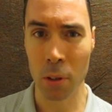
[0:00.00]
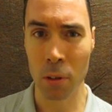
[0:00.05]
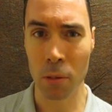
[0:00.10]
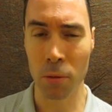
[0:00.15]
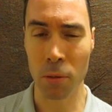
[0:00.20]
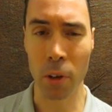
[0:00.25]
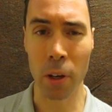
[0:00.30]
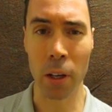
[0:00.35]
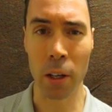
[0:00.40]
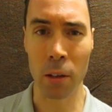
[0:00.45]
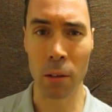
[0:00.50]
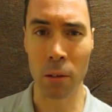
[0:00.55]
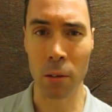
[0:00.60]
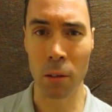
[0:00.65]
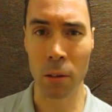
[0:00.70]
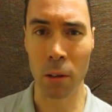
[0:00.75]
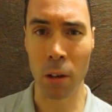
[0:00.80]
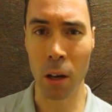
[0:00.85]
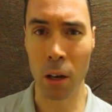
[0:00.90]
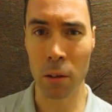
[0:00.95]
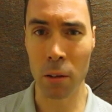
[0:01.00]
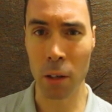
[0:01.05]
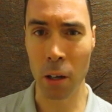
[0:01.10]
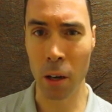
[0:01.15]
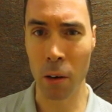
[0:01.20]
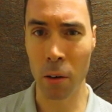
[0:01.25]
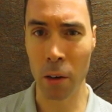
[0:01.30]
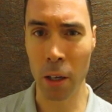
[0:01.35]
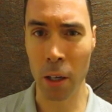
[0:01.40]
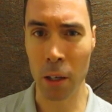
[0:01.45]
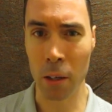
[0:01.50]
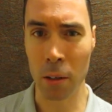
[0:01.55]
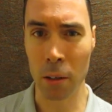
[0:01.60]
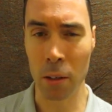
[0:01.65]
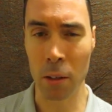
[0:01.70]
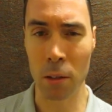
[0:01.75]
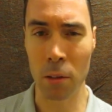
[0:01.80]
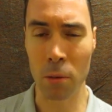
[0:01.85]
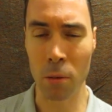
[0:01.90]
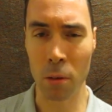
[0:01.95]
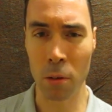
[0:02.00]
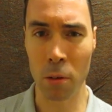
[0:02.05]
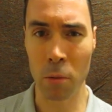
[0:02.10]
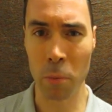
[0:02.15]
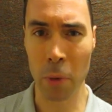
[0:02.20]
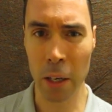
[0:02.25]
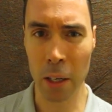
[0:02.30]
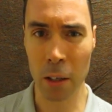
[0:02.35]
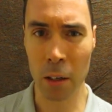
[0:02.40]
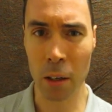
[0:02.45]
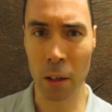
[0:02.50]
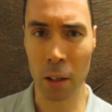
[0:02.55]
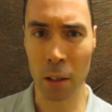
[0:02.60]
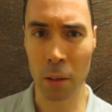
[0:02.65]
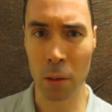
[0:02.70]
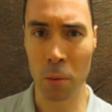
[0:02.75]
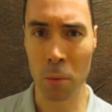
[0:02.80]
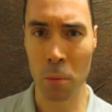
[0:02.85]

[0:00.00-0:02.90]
flooding a lot of the area in the north of Bangkok.